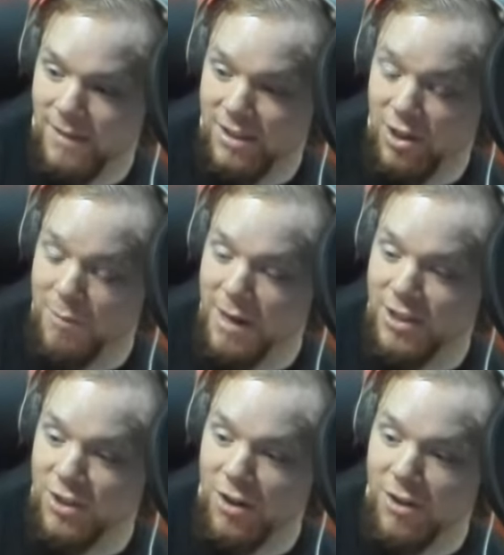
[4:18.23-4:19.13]
So you make
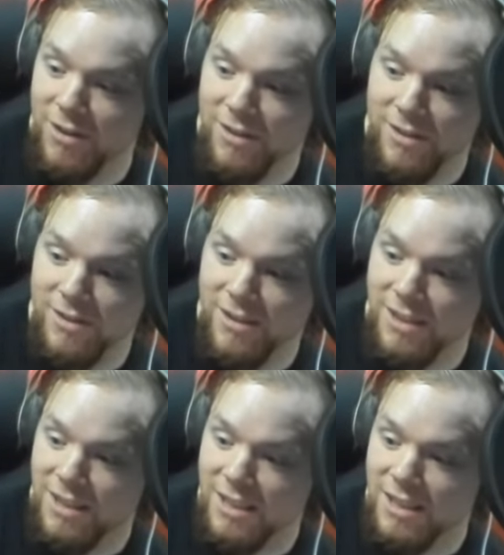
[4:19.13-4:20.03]
sure
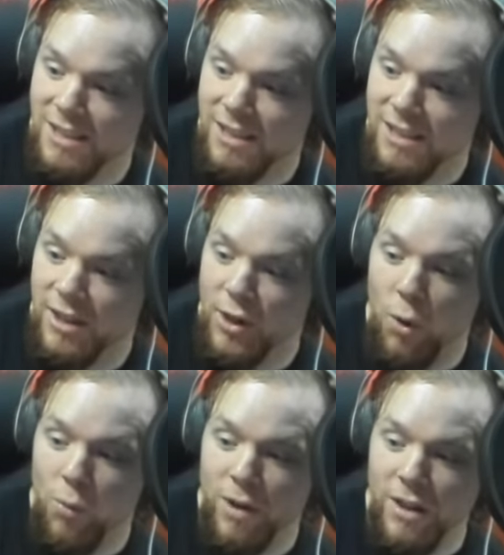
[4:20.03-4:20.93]
you
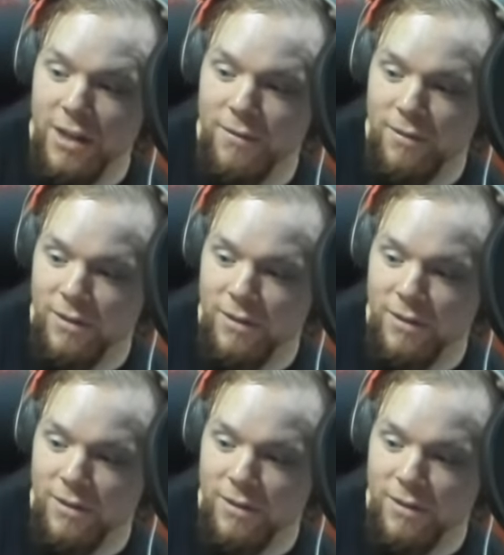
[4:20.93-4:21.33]
don't relive